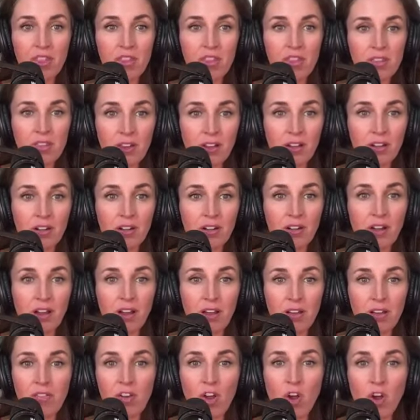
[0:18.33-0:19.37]
year
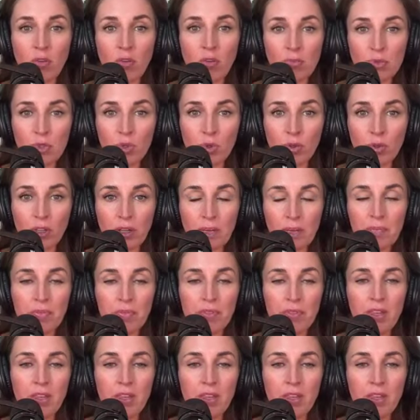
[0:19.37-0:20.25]
of homeschooling.